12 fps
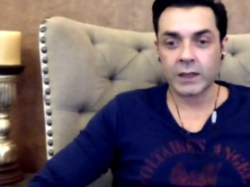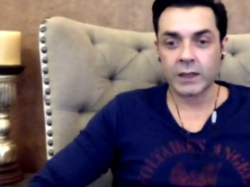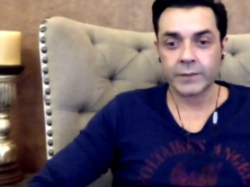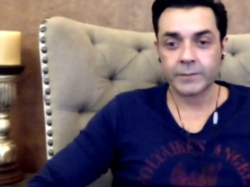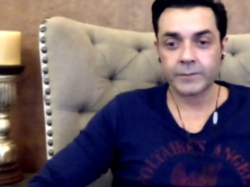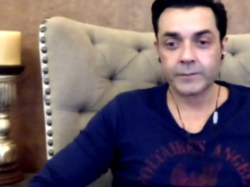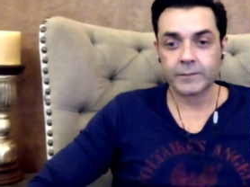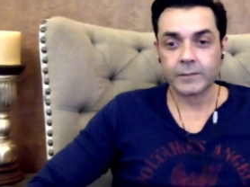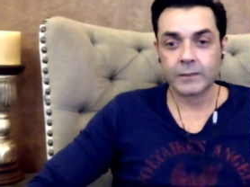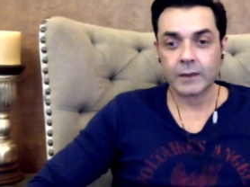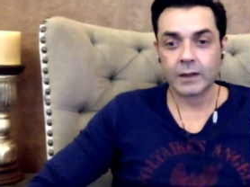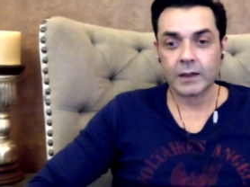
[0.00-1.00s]
that
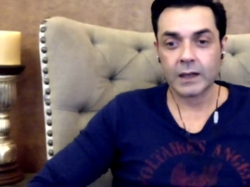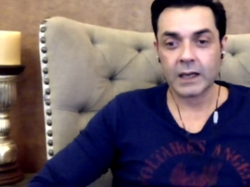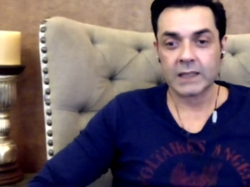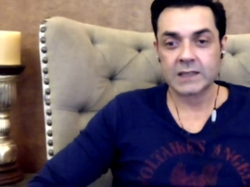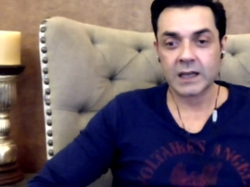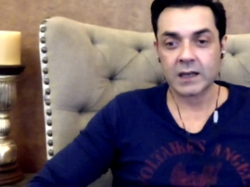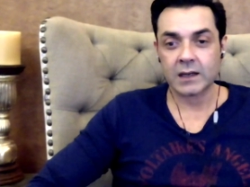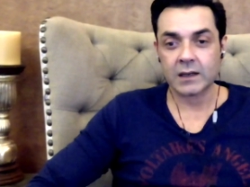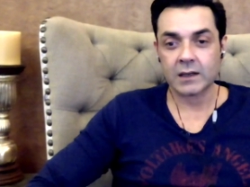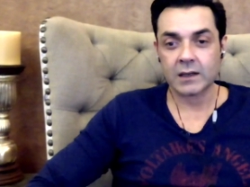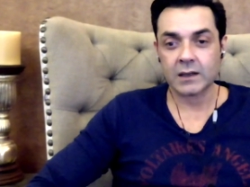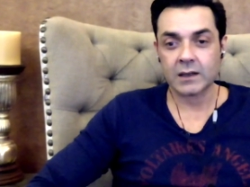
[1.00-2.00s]
i
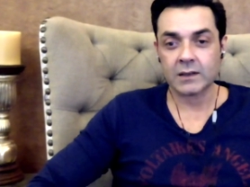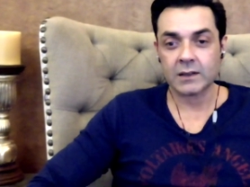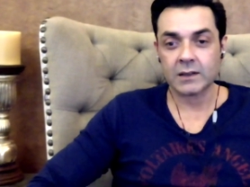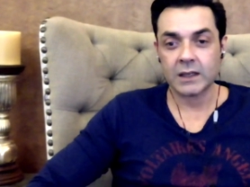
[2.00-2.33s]
started uh,